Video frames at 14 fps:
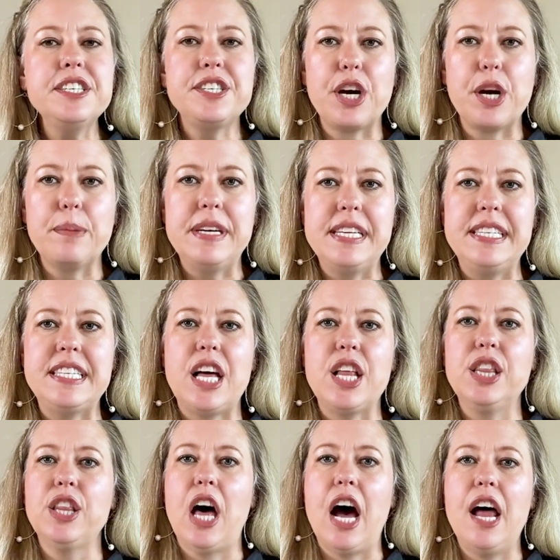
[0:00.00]
determines a
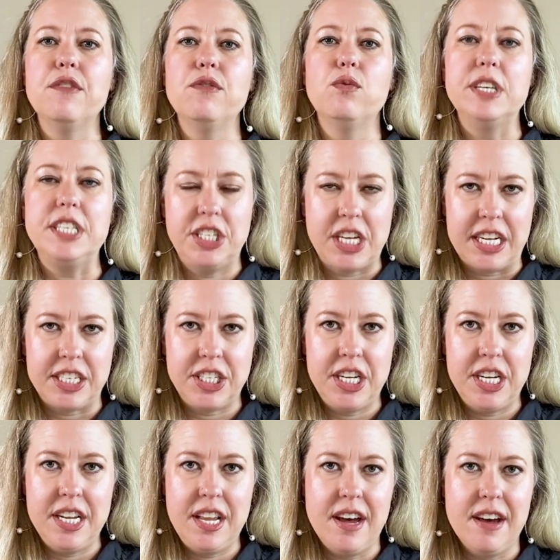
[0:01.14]
lot of which
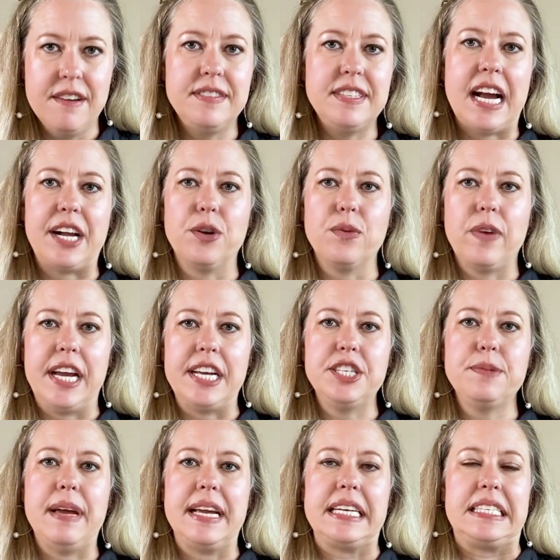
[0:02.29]
section of Steiner
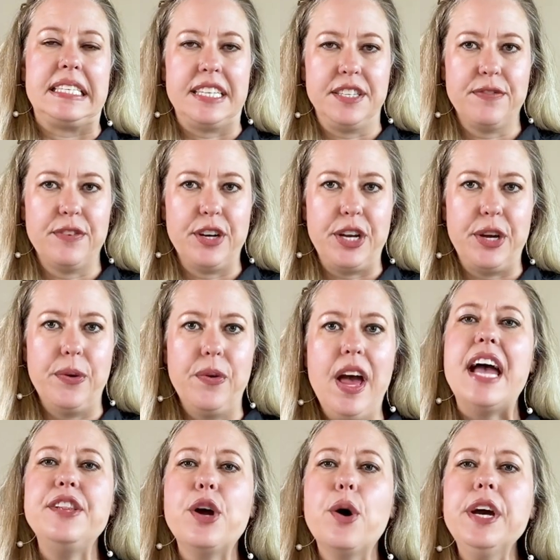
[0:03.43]
Ranch makes sense for you.
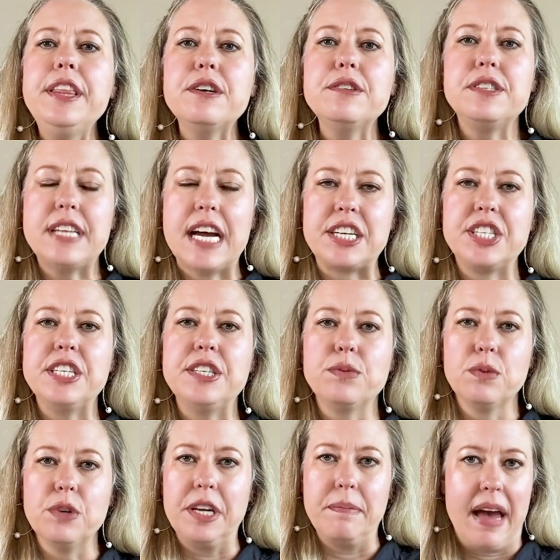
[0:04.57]
And knowing those sections
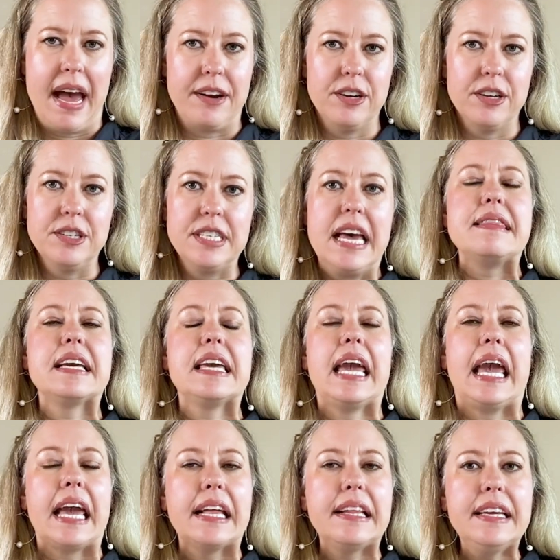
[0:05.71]
really matters. The
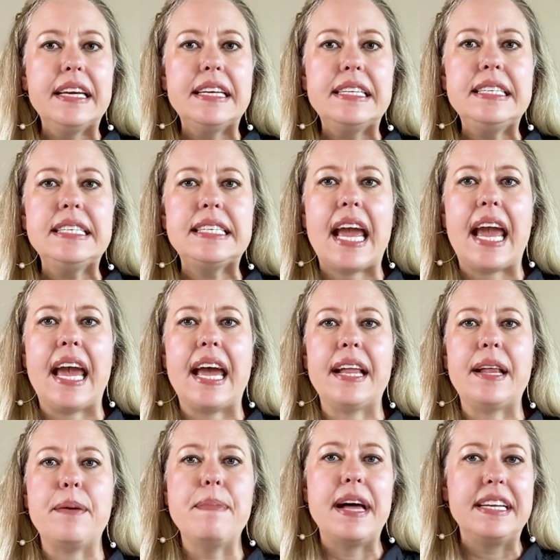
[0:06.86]
canyons
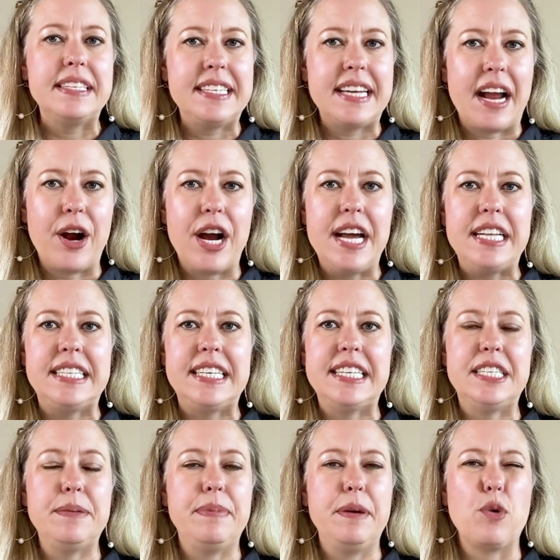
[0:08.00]
and Mediterra
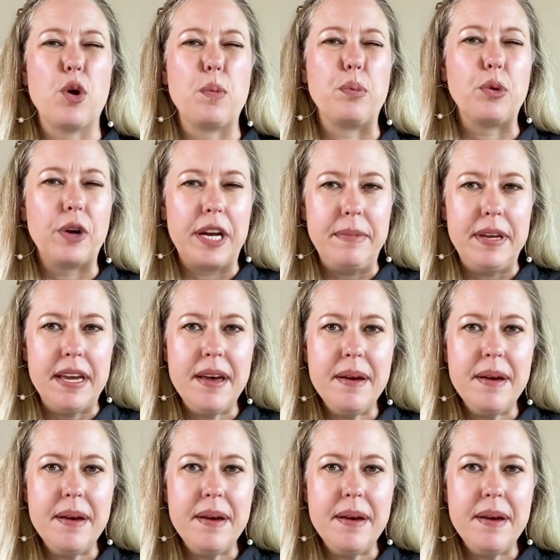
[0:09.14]
tend to be more premium.